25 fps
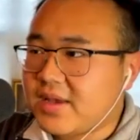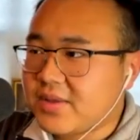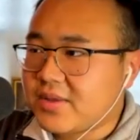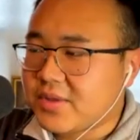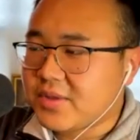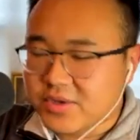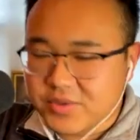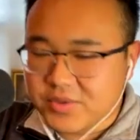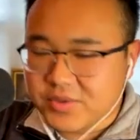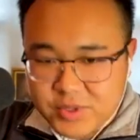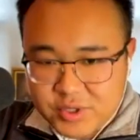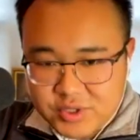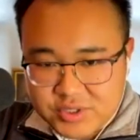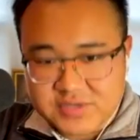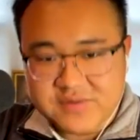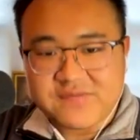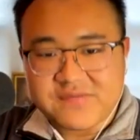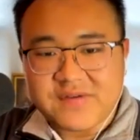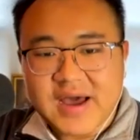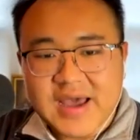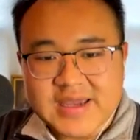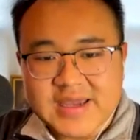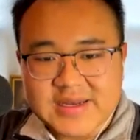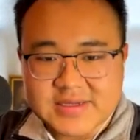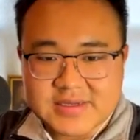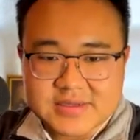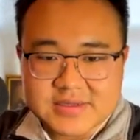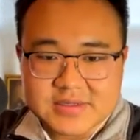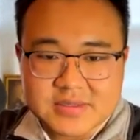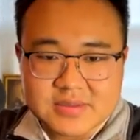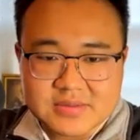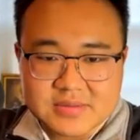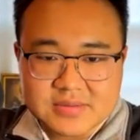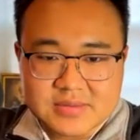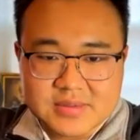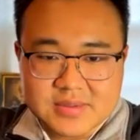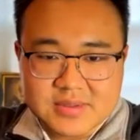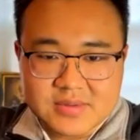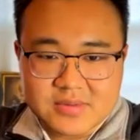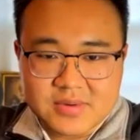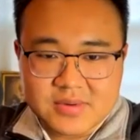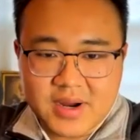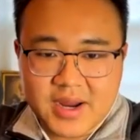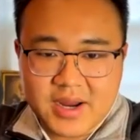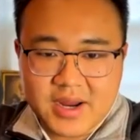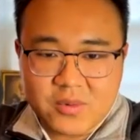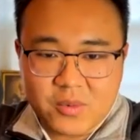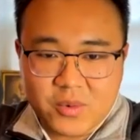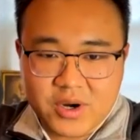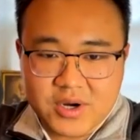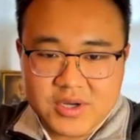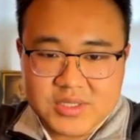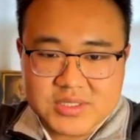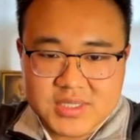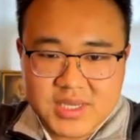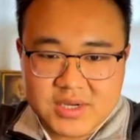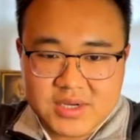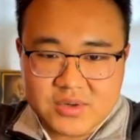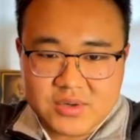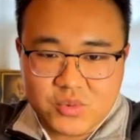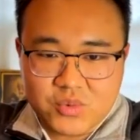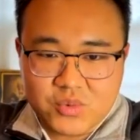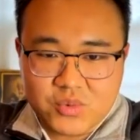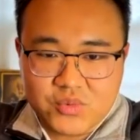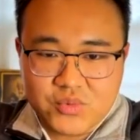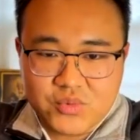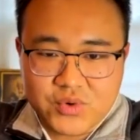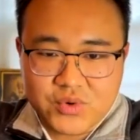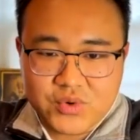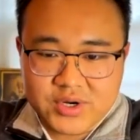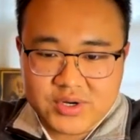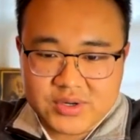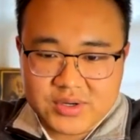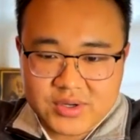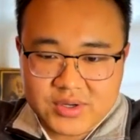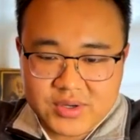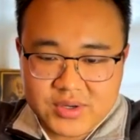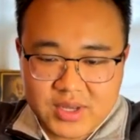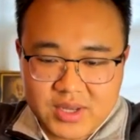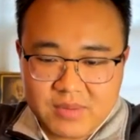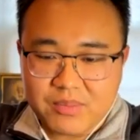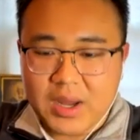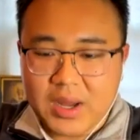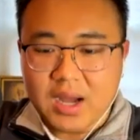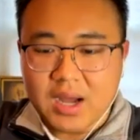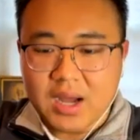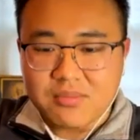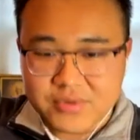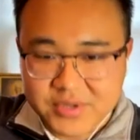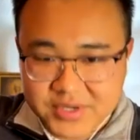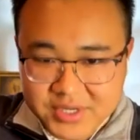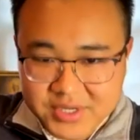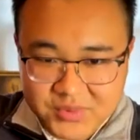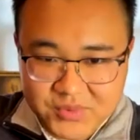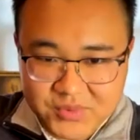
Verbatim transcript: they're they're divided right where it's like we're in public